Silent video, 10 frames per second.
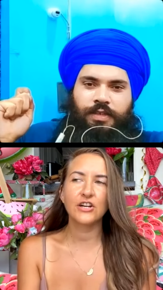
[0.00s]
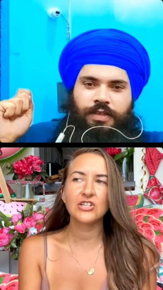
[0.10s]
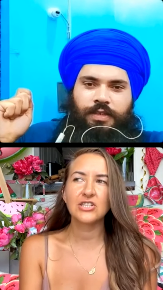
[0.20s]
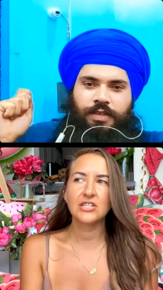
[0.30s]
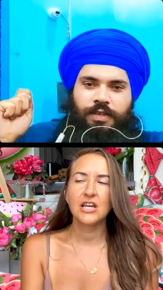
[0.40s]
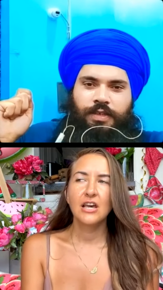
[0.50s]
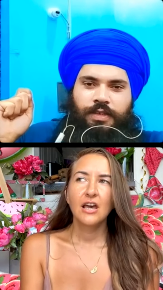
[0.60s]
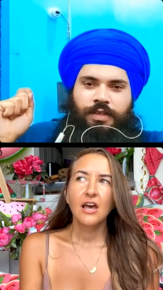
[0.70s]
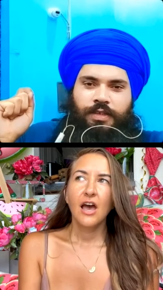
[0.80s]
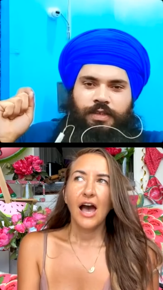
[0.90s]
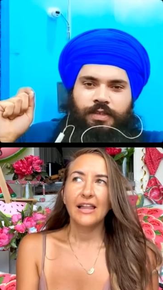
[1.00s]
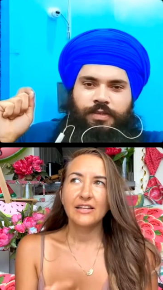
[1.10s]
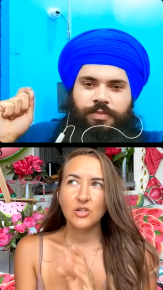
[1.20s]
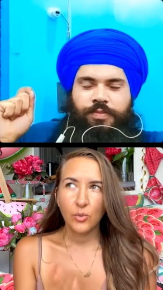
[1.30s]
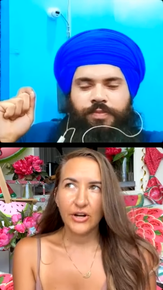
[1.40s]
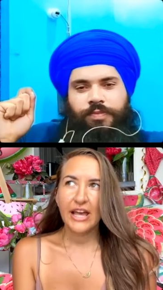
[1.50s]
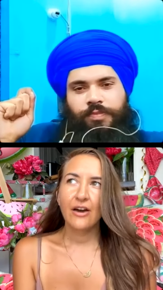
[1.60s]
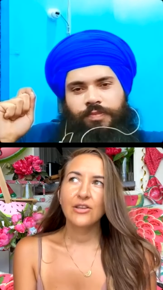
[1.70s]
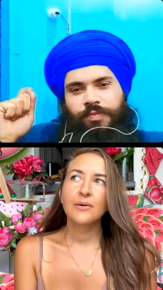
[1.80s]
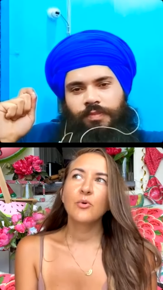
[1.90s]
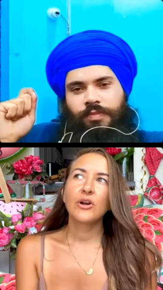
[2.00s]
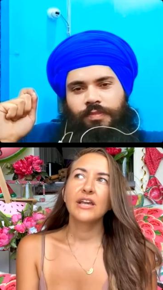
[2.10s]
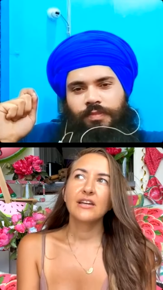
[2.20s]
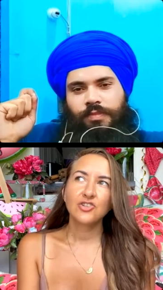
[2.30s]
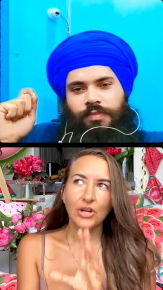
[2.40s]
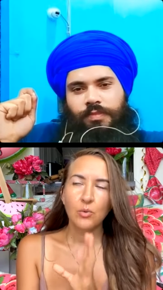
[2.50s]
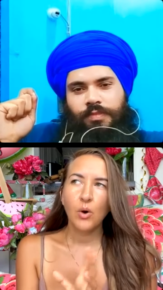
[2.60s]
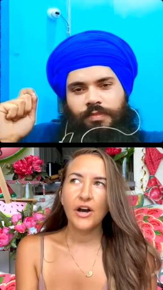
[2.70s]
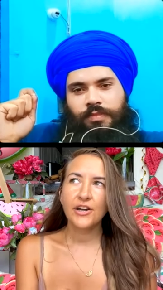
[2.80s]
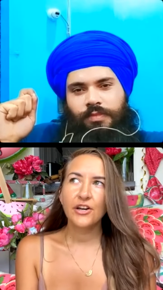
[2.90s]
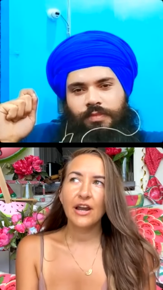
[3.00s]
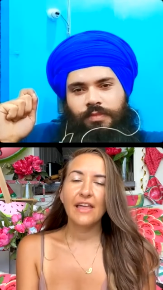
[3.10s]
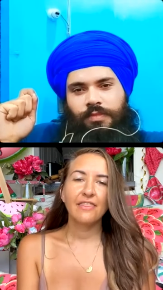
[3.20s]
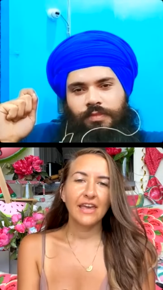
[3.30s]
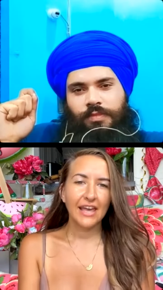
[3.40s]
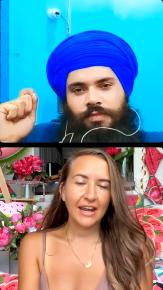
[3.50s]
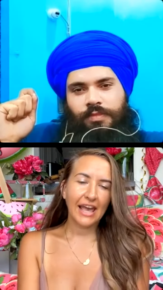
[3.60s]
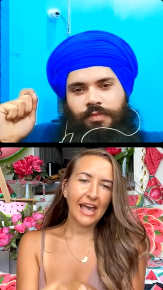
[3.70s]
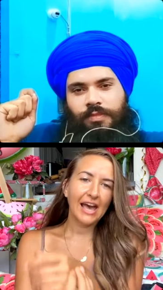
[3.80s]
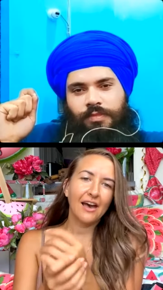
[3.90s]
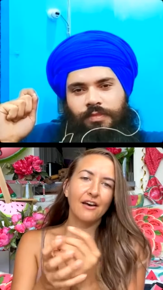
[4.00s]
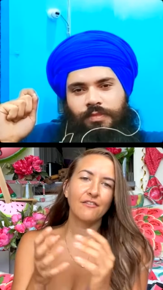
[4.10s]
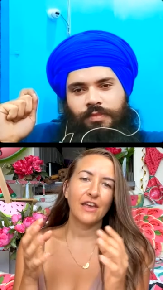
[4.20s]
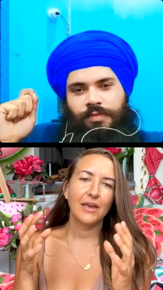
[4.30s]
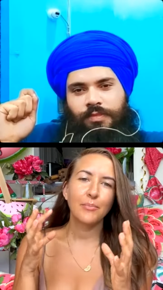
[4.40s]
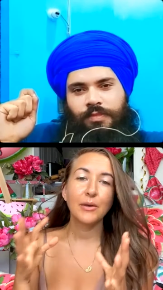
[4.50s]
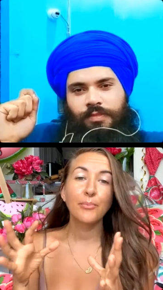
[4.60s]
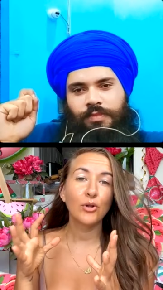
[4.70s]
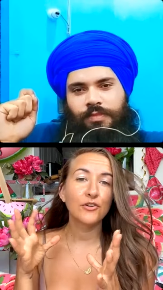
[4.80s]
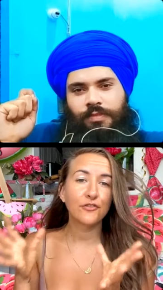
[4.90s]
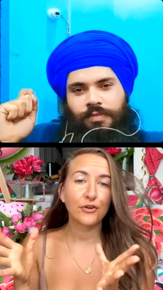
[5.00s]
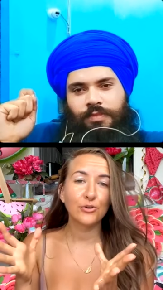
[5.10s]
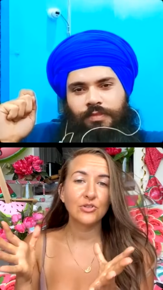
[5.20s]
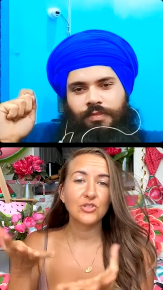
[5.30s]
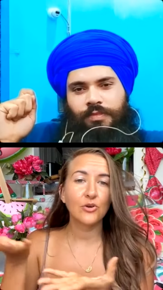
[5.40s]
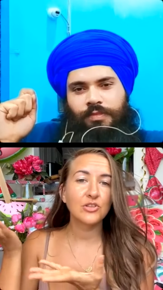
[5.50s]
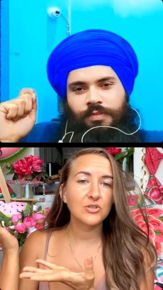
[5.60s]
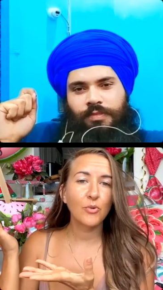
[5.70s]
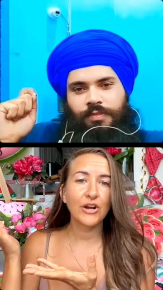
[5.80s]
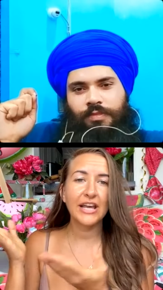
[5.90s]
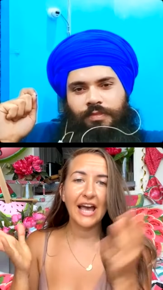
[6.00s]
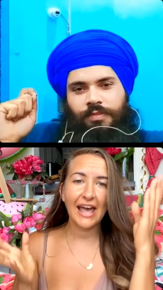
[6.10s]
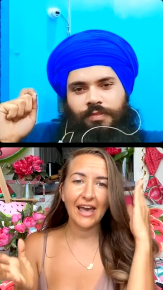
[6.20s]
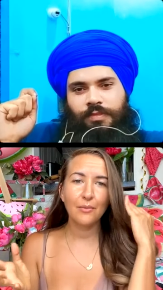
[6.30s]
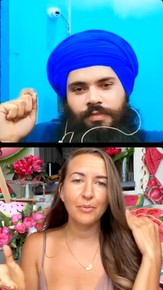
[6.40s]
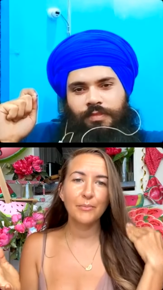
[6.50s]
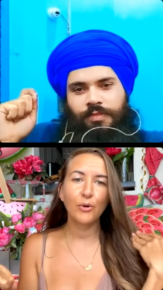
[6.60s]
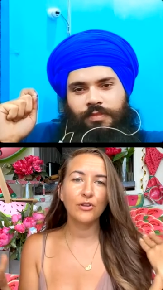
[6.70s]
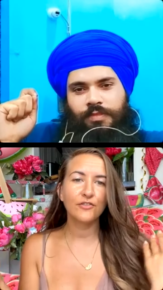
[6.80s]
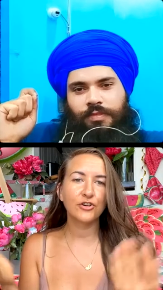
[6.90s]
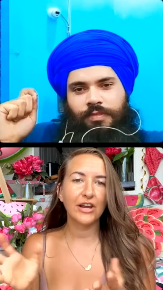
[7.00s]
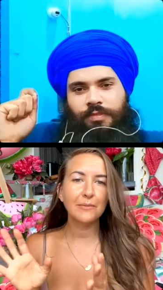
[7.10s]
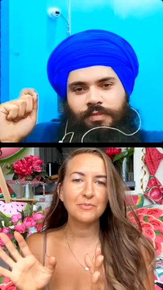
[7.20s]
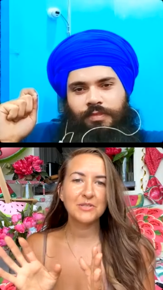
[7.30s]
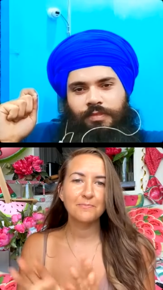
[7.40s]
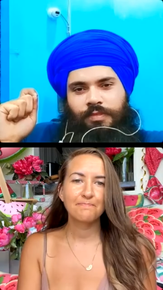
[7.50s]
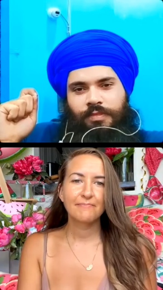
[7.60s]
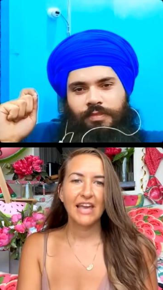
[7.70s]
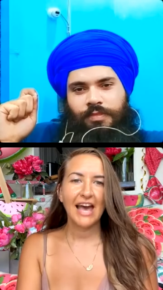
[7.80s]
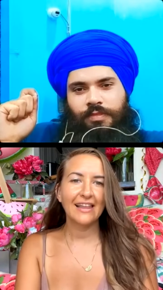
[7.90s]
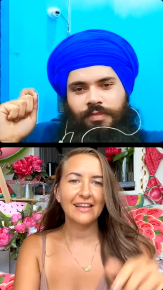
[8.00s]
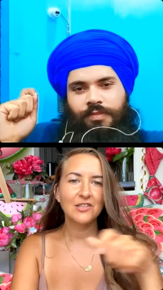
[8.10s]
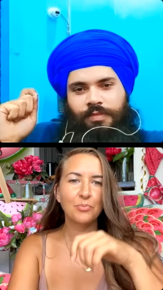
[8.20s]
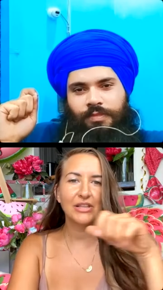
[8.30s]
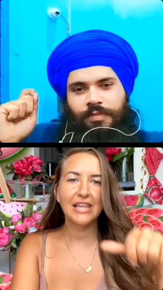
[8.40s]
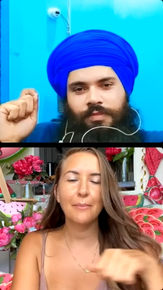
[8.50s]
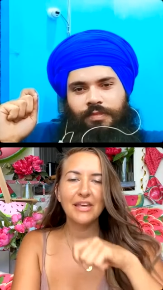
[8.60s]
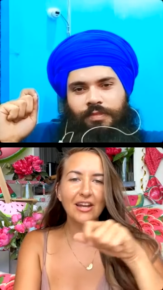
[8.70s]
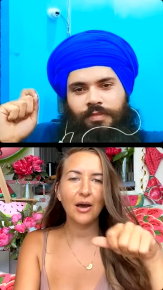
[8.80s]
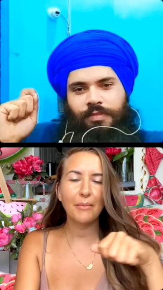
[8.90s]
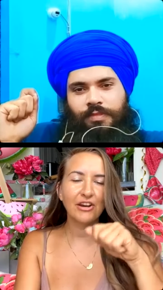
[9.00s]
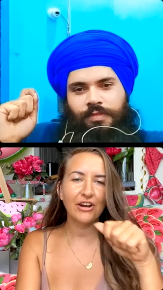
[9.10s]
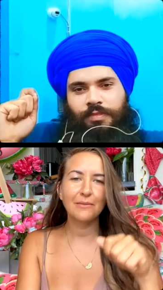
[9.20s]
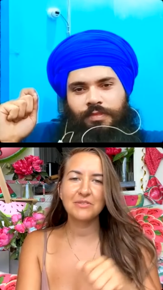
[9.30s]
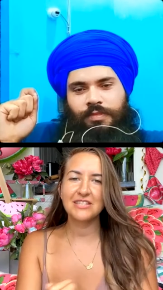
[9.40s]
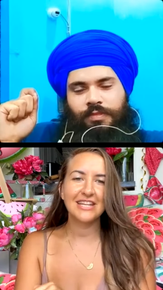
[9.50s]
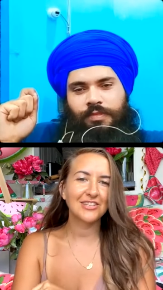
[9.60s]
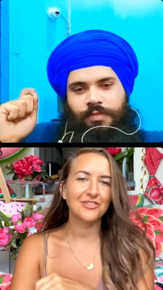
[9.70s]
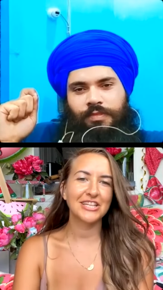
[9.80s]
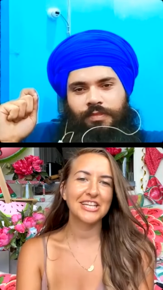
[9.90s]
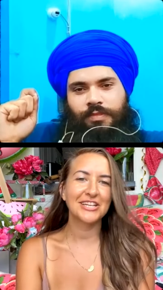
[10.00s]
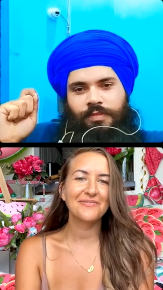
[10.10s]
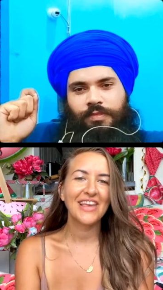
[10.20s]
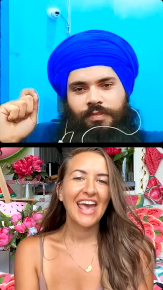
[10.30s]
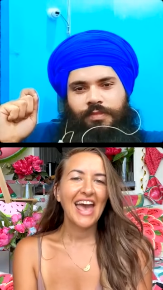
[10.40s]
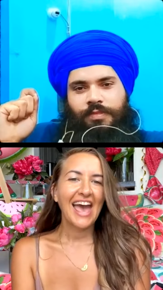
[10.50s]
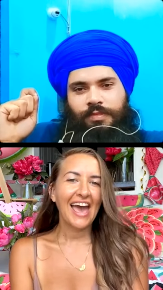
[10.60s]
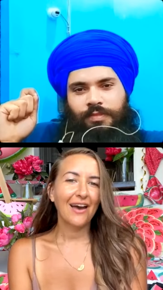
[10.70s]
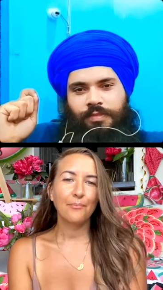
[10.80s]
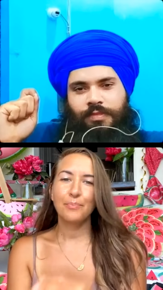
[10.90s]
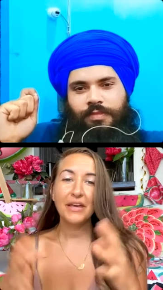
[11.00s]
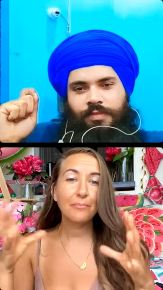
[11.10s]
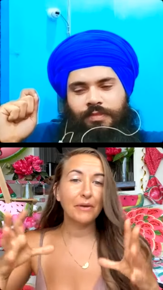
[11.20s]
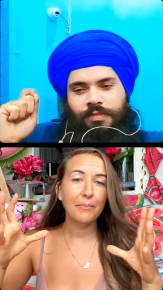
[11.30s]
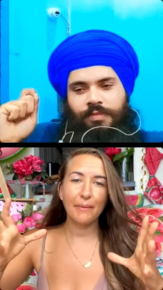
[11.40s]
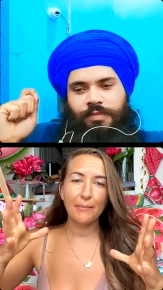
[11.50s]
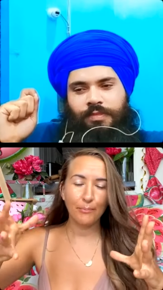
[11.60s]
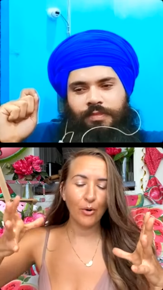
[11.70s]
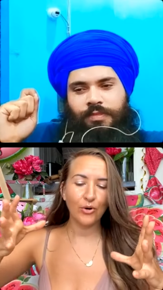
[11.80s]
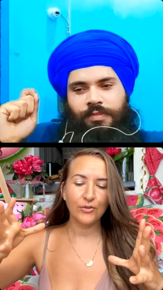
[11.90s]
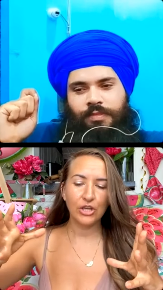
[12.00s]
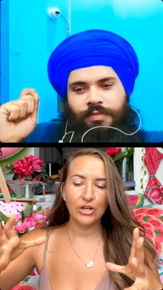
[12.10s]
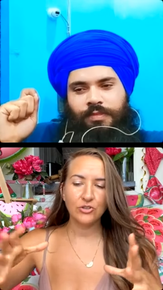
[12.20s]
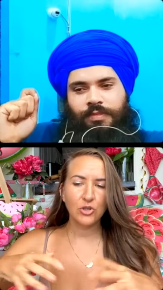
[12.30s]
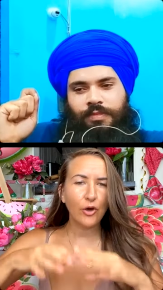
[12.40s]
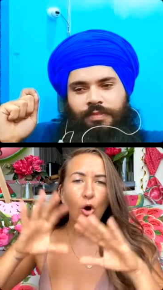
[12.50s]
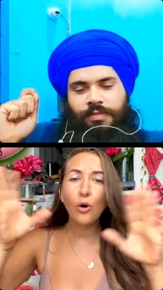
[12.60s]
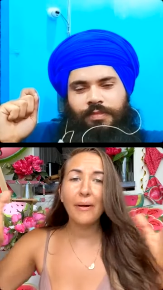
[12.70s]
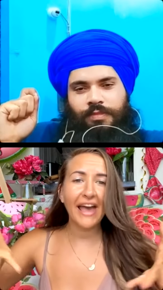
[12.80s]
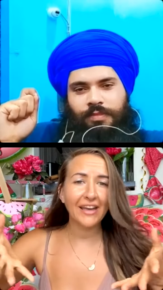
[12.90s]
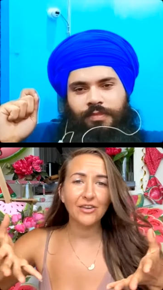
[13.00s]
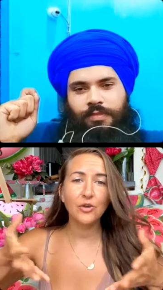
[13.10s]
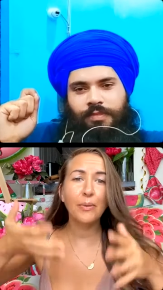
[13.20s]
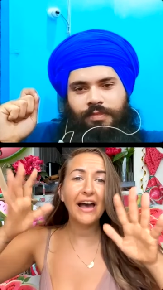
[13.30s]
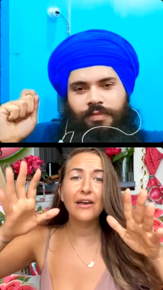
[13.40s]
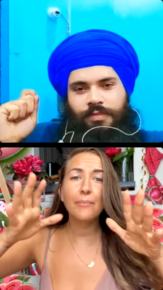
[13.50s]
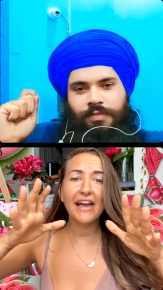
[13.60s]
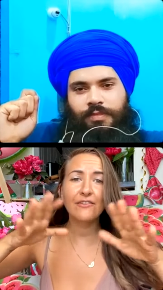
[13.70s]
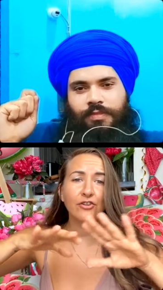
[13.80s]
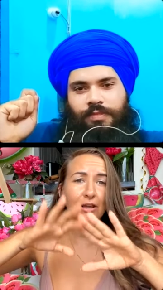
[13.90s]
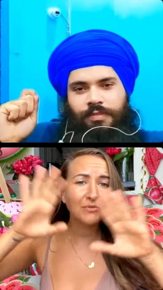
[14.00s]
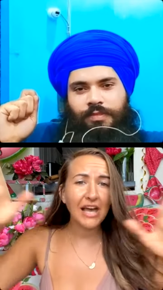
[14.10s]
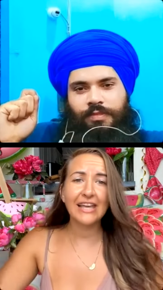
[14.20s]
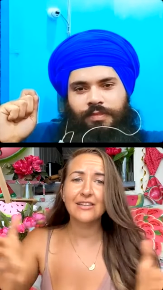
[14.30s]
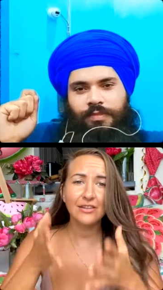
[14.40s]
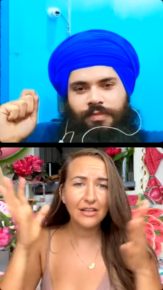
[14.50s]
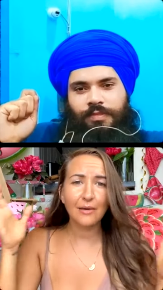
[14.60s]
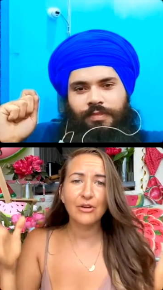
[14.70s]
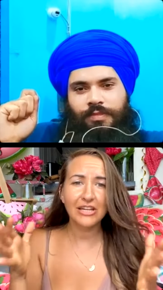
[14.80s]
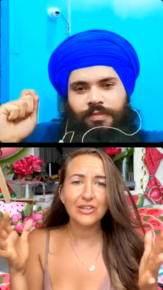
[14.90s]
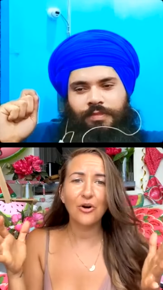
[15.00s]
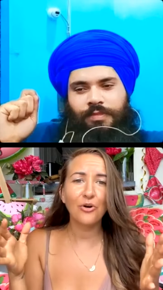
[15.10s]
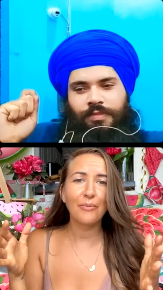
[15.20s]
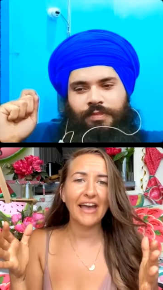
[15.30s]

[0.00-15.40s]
Speaker 1: first I like to work out in the morning, drink water, and then I have a big bowl of fruit. So this morning I had a big bowl of grapes. I like to put lemon on my grapes. Tastes really good. big, big bowl, you know. So the whole bag. You buy a bag of grapes. I eat, I'm gonna eat the whole